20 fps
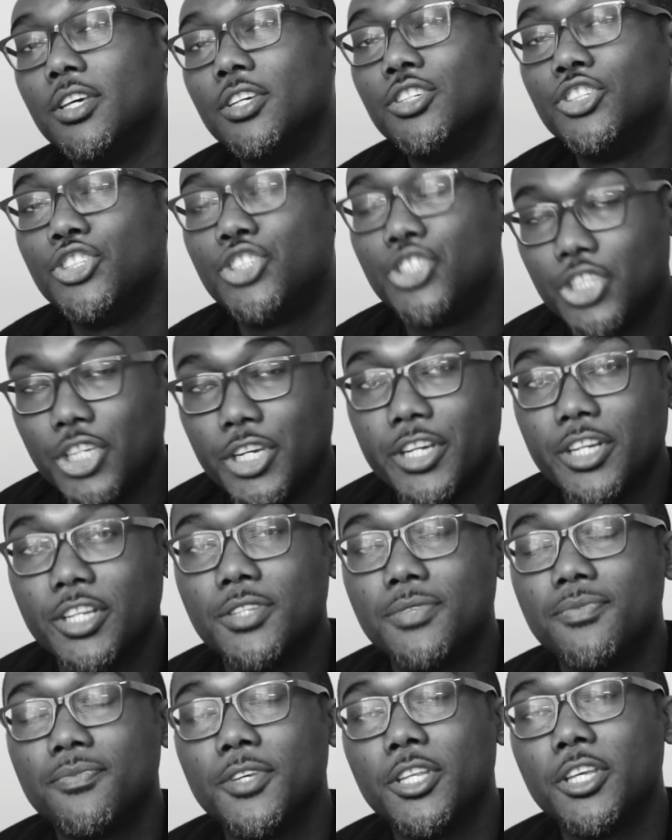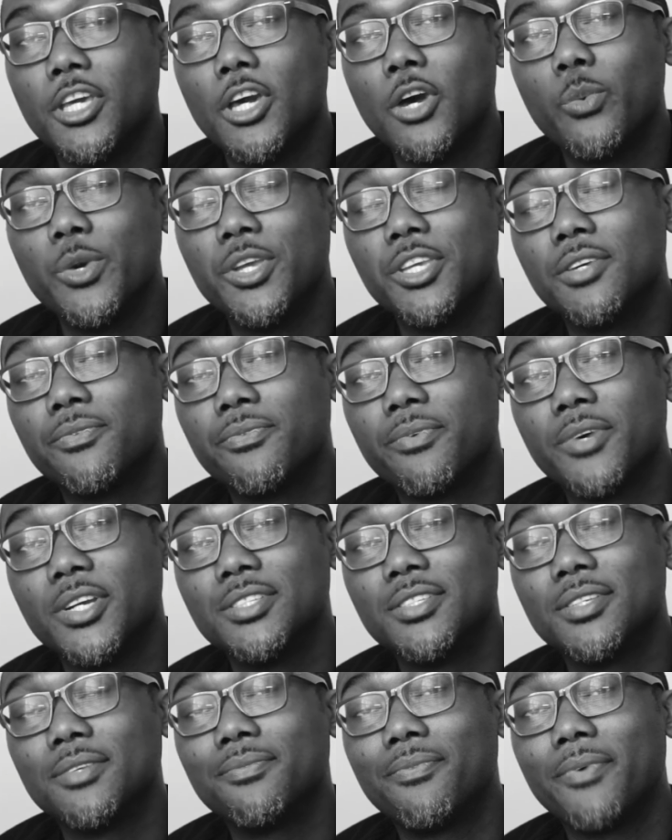Share this video with your
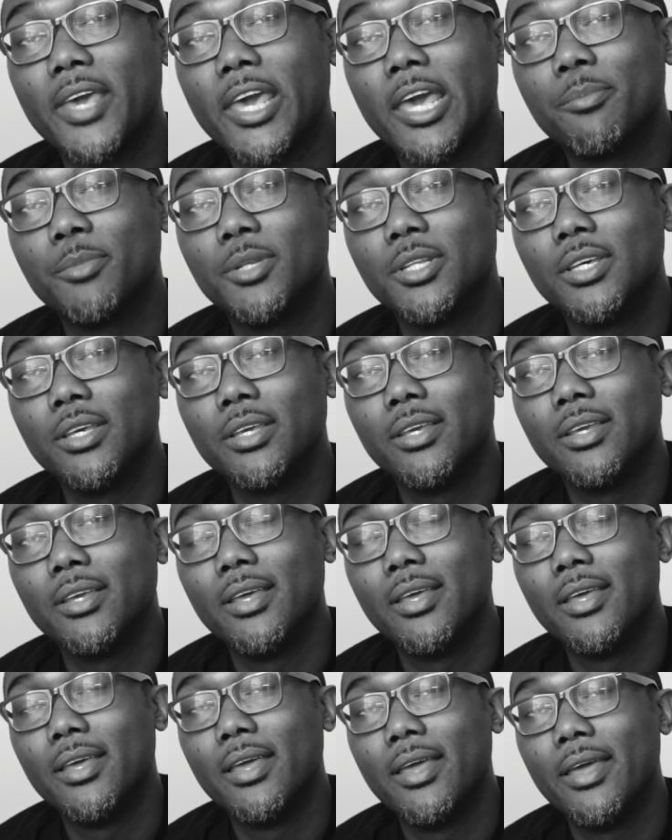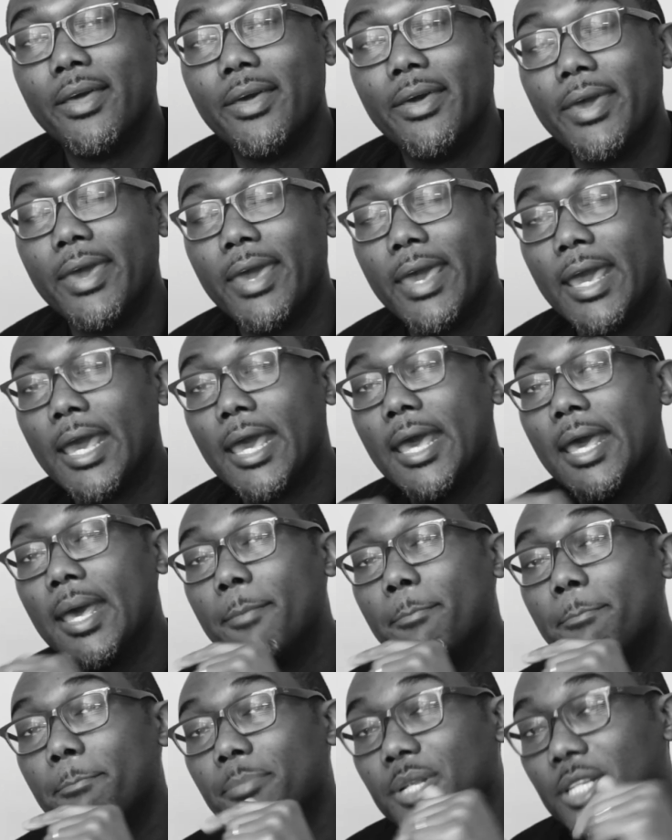friends and family.
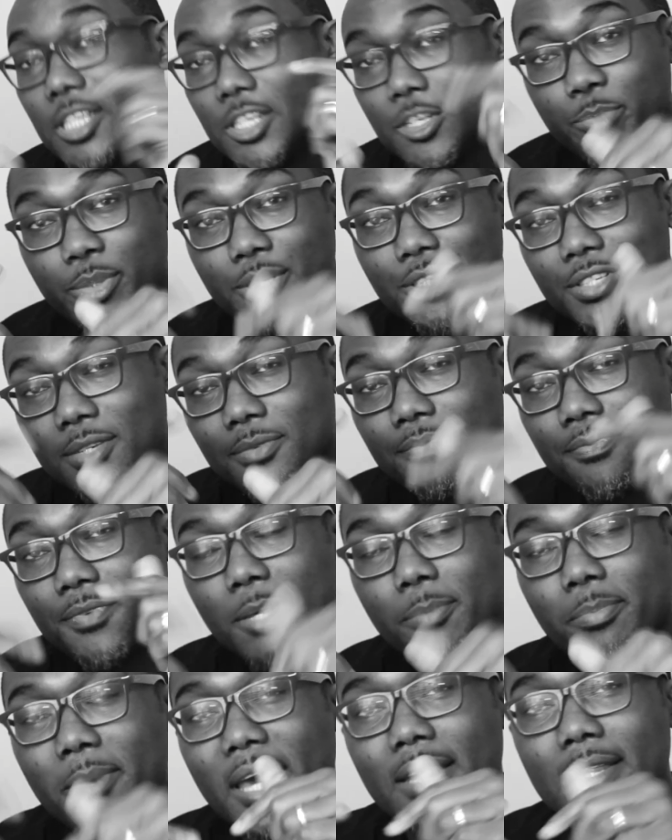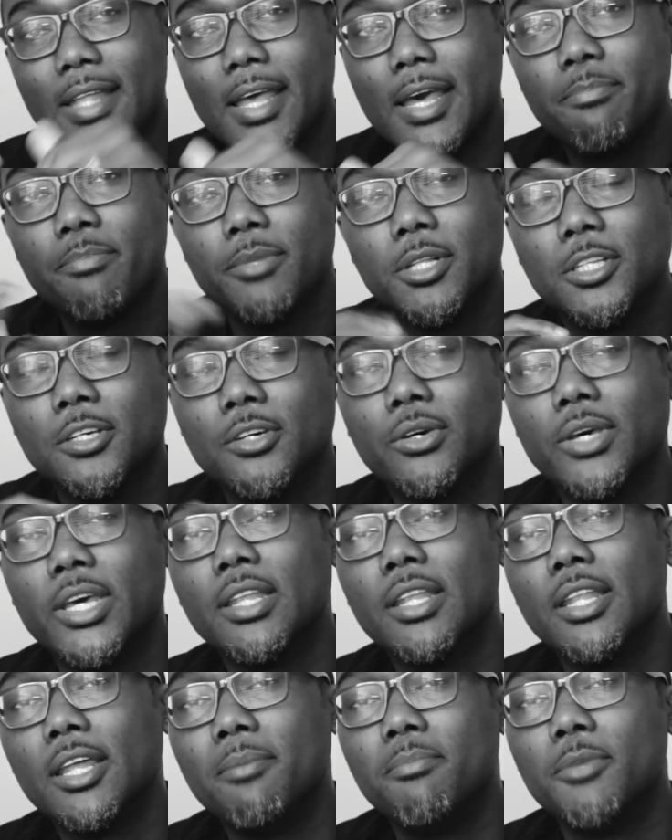And please put some feedback down below
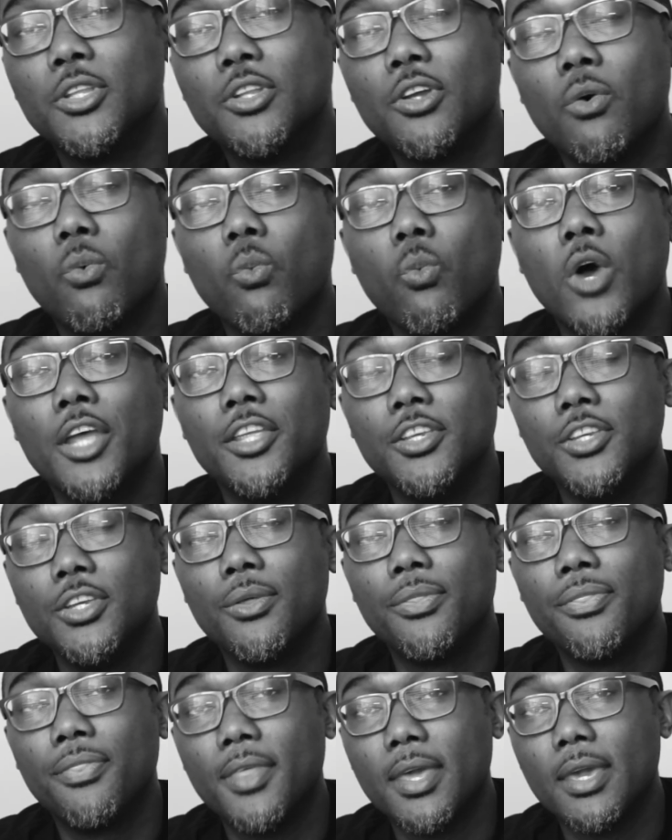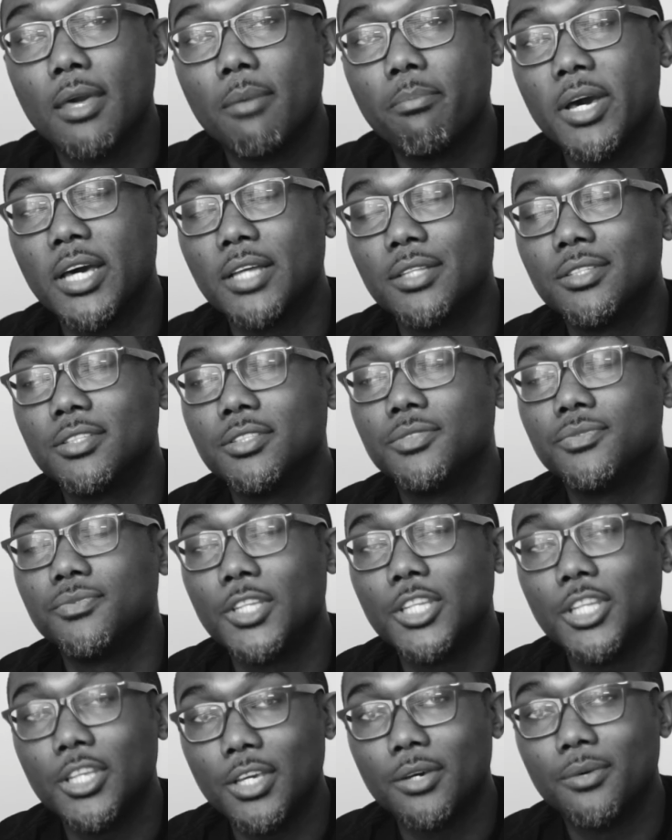and let me know what you think about this
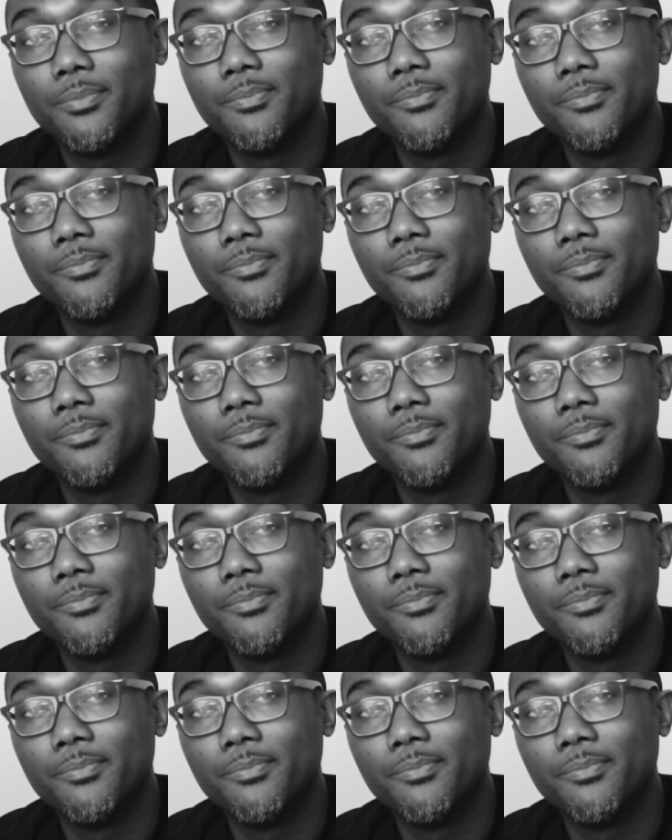video.